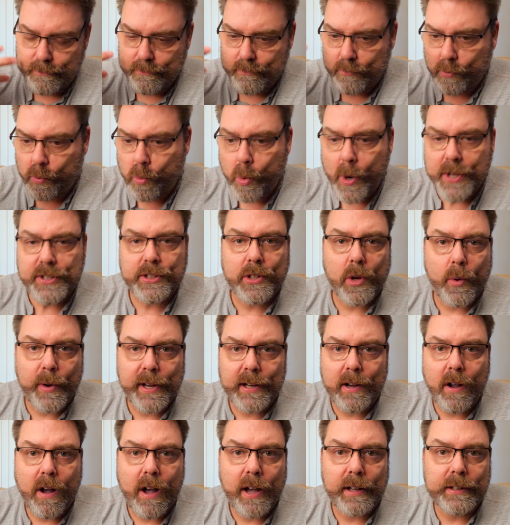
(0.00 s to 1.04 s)
what's
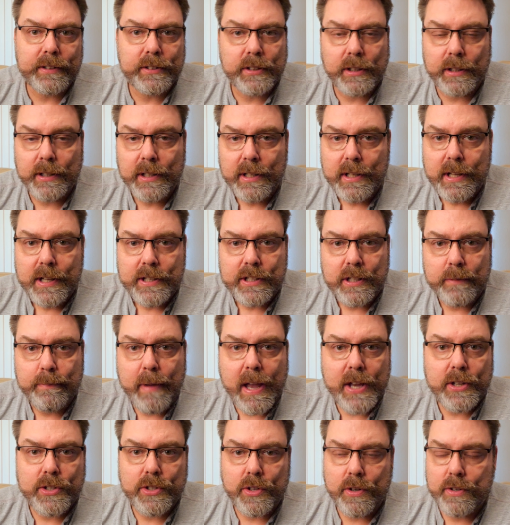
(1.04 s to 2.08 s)
going on to, to
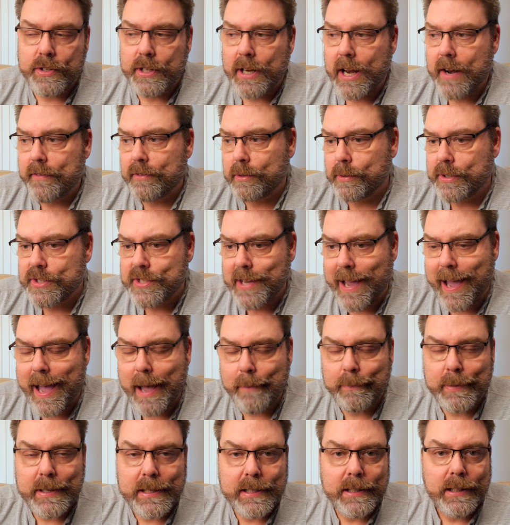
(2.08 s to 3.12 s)
make sure that everyone's
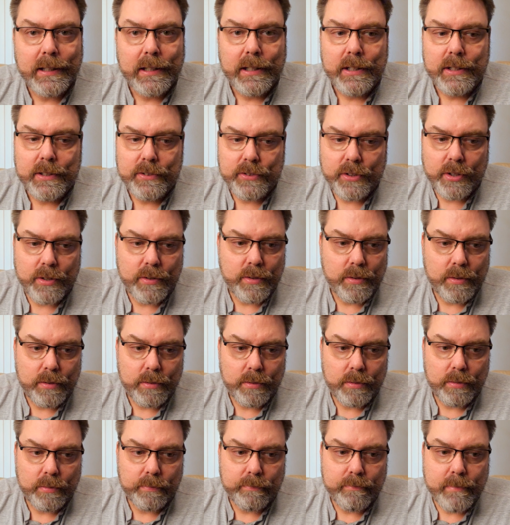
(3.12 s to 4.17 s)
happy,
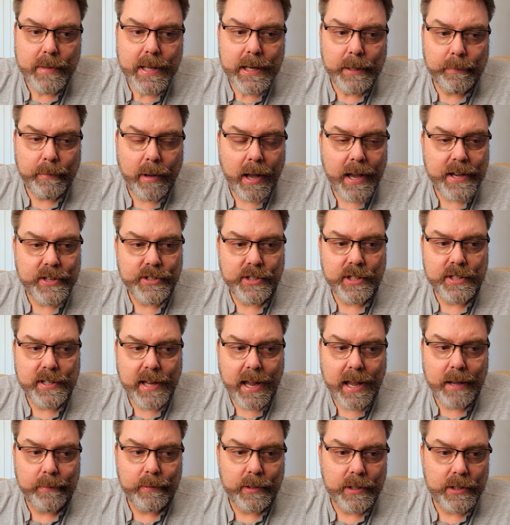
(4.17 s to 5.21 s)
to minimize the
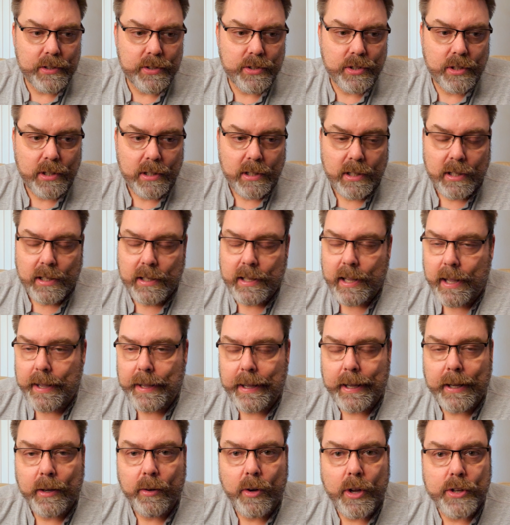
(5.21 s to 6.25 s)
damage.
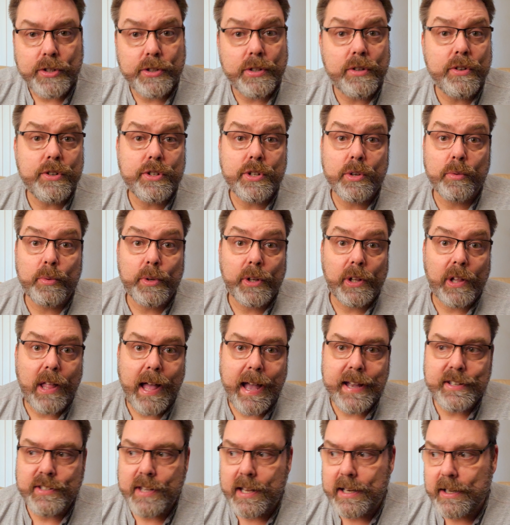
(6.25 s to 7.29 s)
Uh, as soon as you
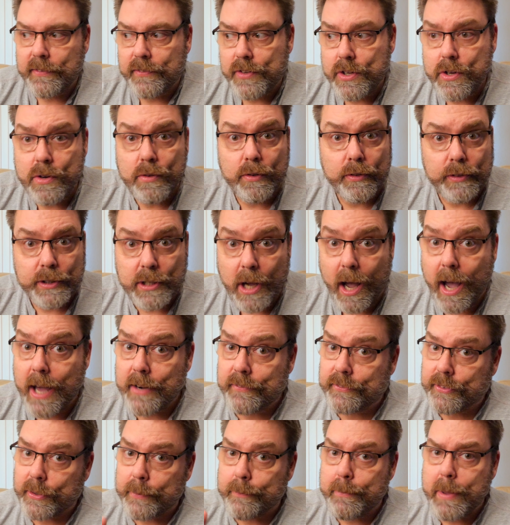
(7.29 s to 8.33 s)
realize that if you,
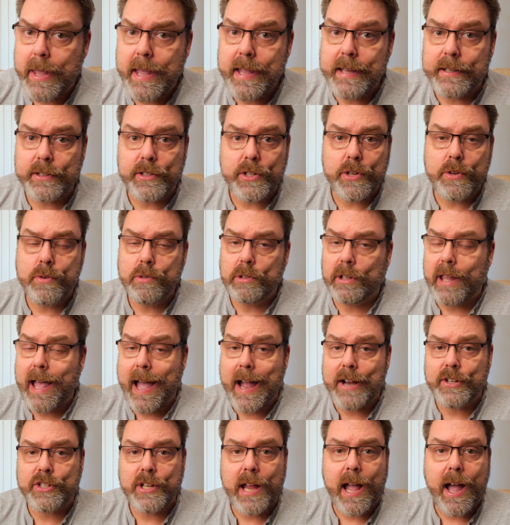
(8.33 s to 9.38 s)
God forbid, you
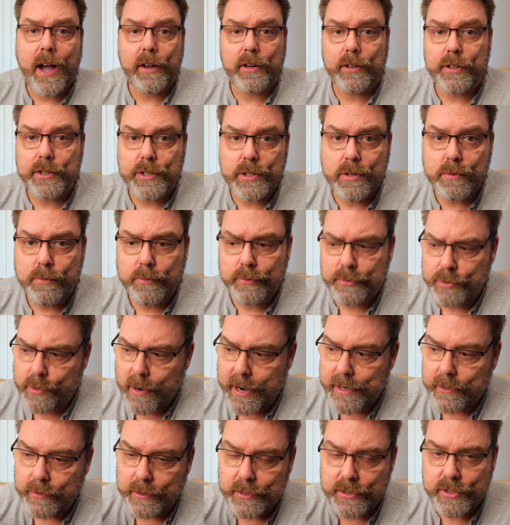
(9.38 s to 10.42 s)
lash out or you
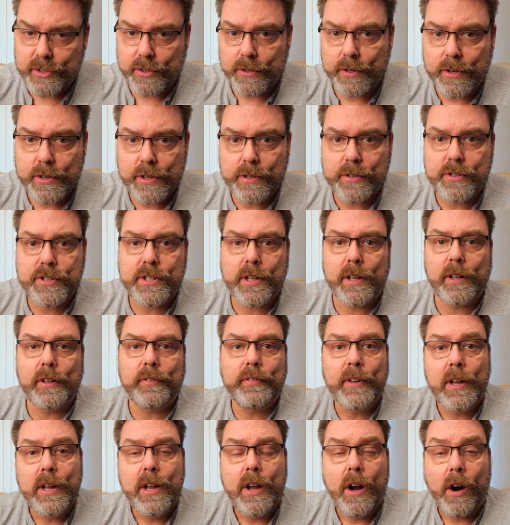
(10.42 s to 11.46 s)
try to assert
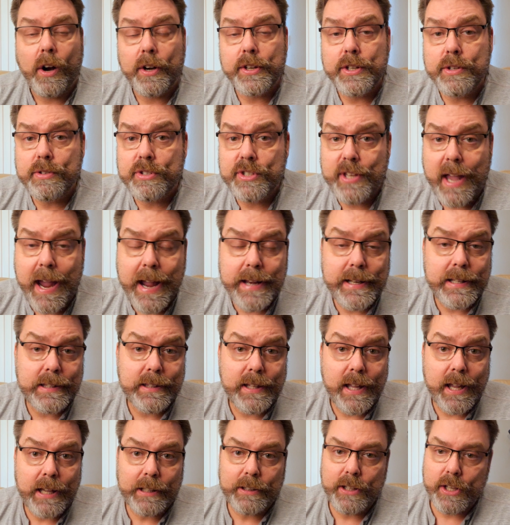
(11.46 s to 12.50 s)
yourself or you say
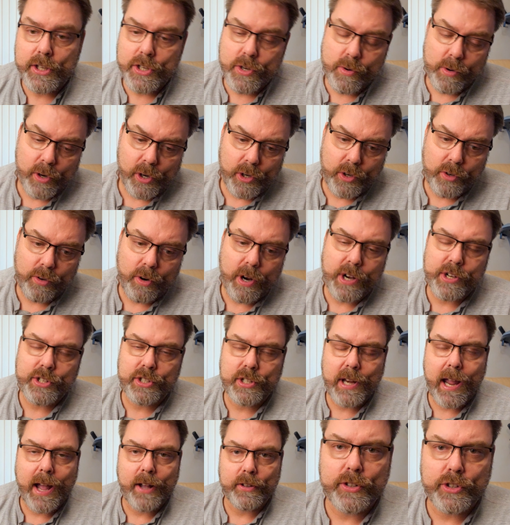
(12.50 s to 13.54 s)
anything, that you are
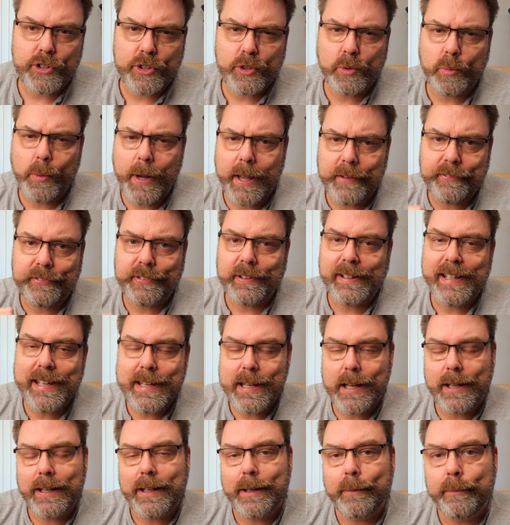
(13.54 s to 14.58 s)
crushed down
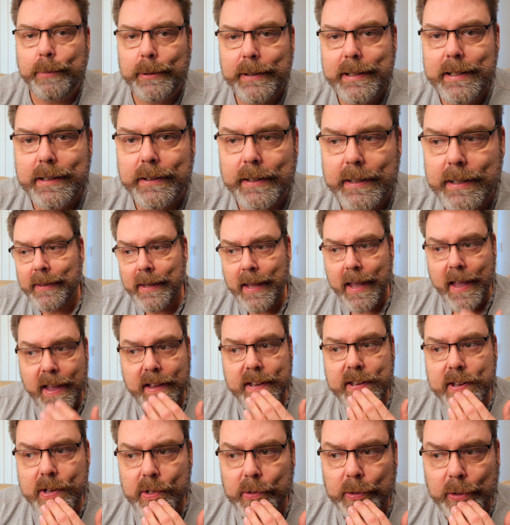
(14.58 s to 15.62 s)
swiftly and completely,
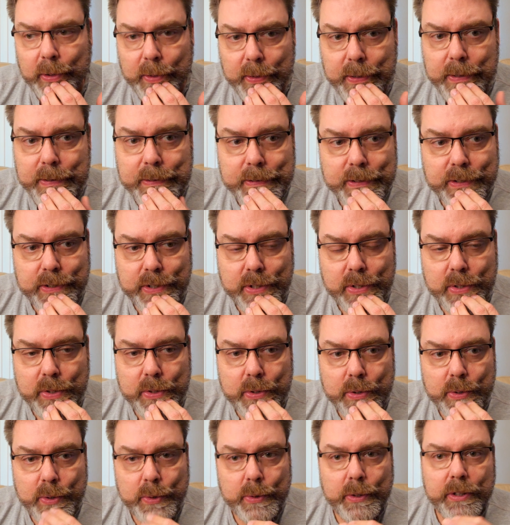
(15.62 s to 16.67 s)
you learn
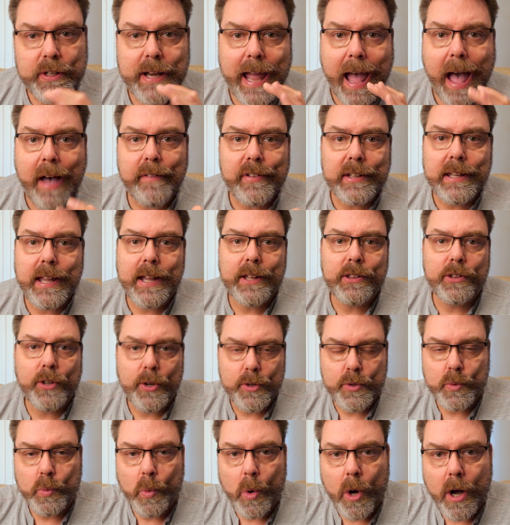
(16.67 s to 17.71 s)
to navigate
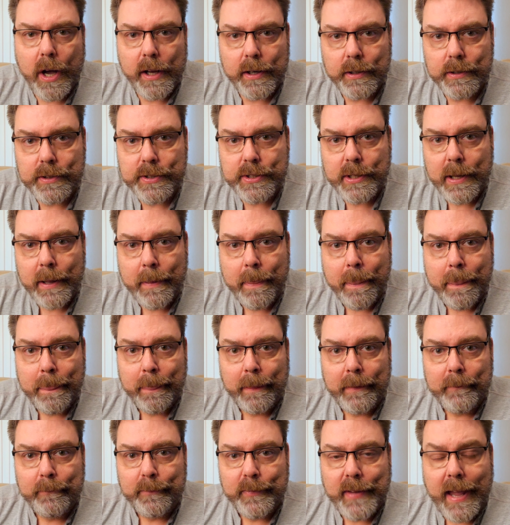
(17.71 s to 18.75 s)
those waters.
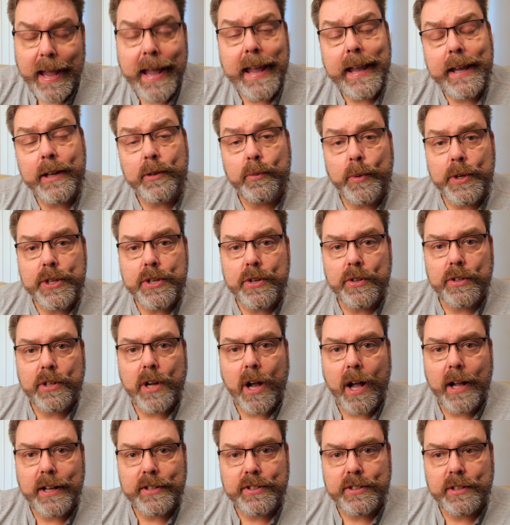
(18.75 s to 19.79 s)
And when you're
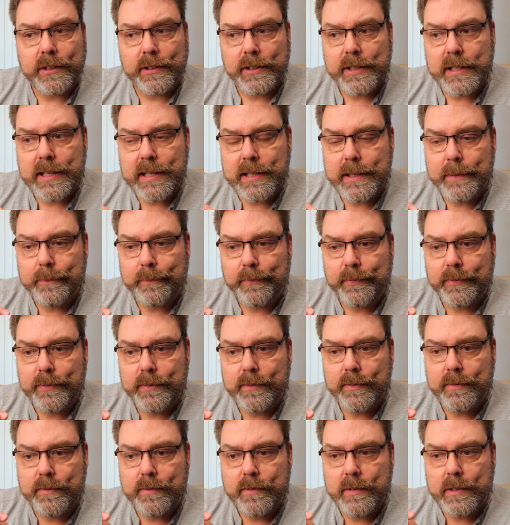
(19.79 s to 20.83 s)
constantly
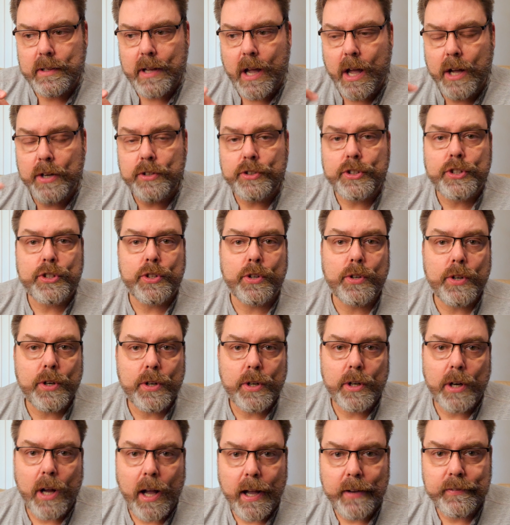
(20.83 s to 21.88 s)

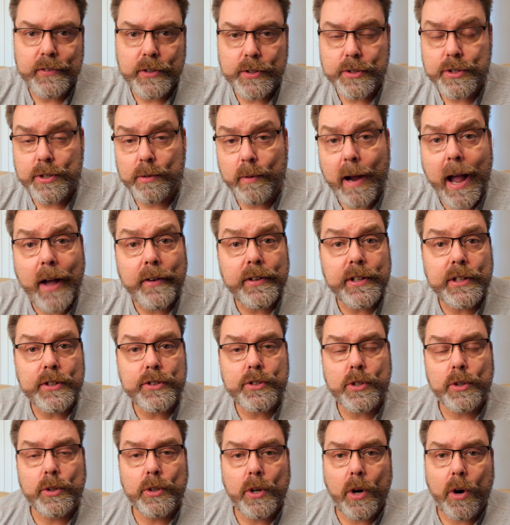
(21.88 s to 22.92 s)
unsure of your
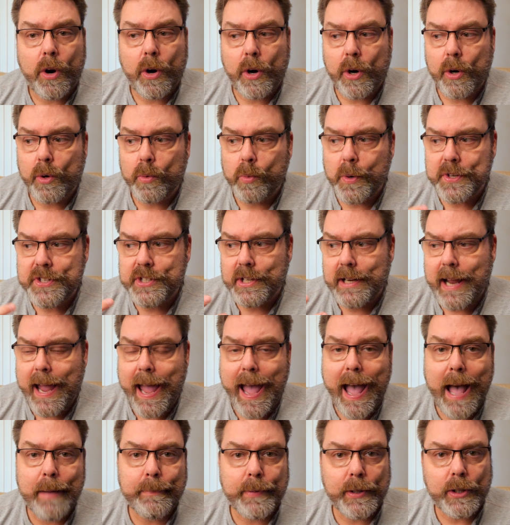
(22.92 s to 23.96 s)
surroundings or, or what's going to
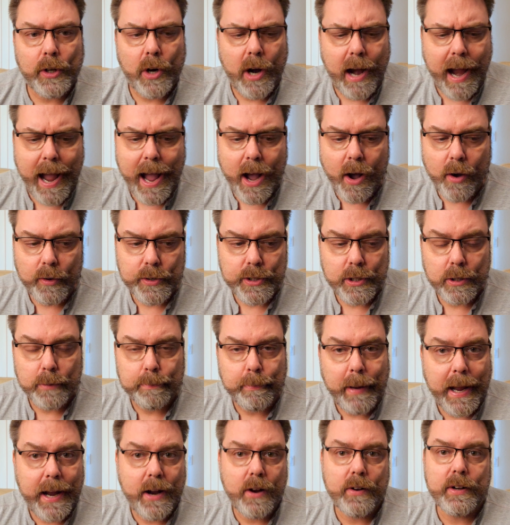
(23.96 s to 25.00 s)
happen or how your
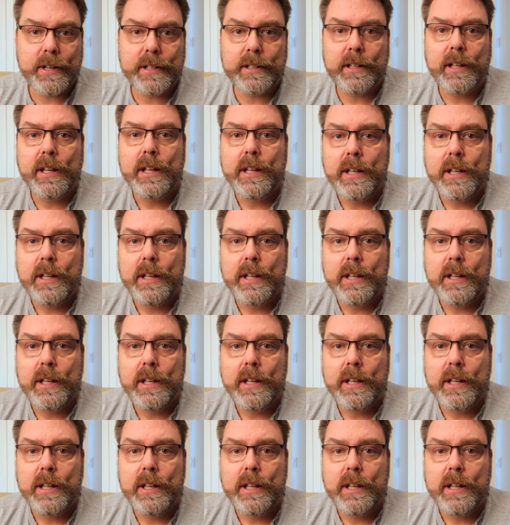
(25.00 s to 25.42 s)
parent,